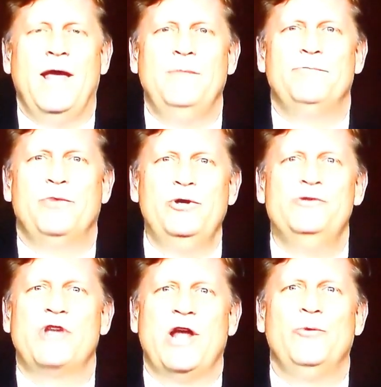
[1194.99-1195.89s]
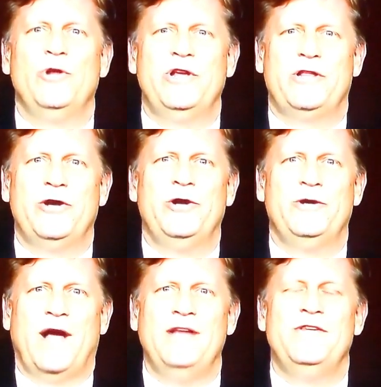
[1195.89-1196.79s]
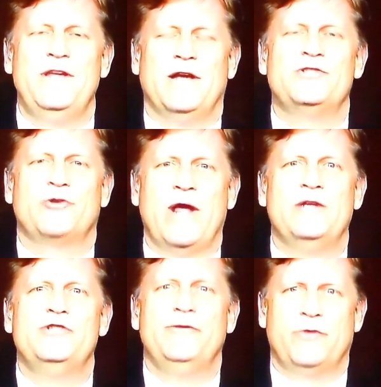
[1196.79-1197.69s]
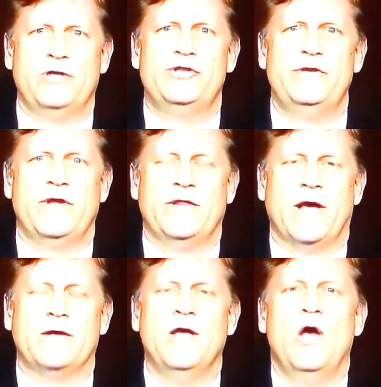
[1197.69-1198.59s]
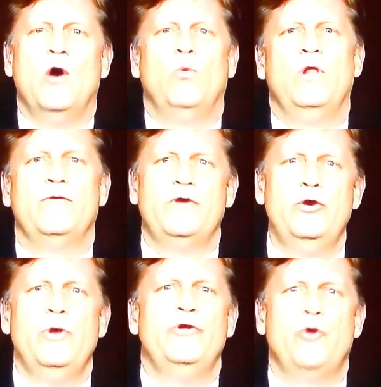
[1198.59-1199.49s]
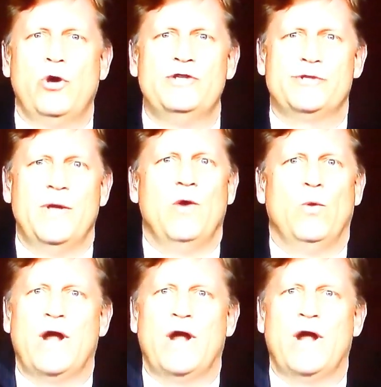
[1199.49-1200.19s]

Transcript: And Putin's got a really clear idea, strategy for achieving that. Well, if you endorse